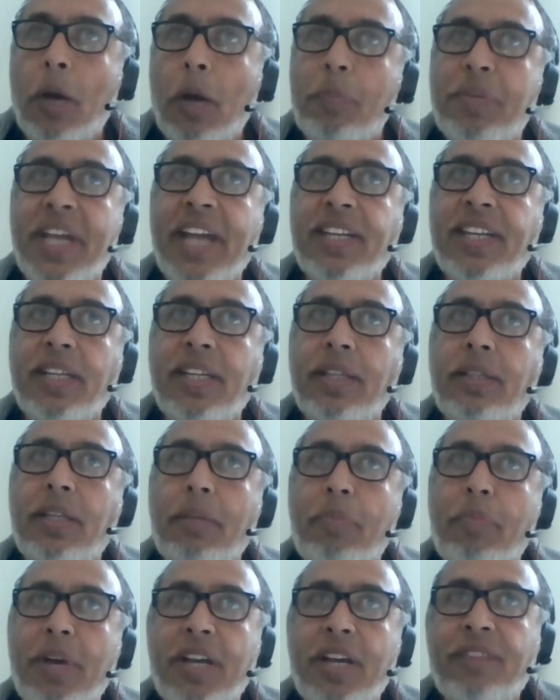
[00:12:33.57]

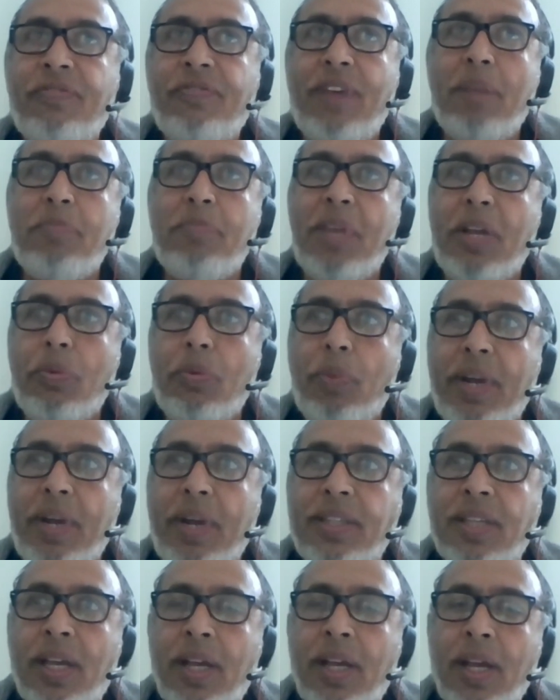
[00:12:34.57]
updating the birth family
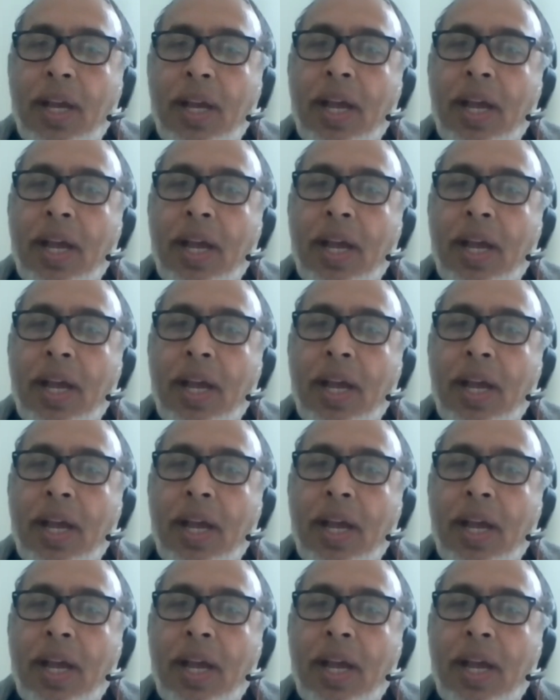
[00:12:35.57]
with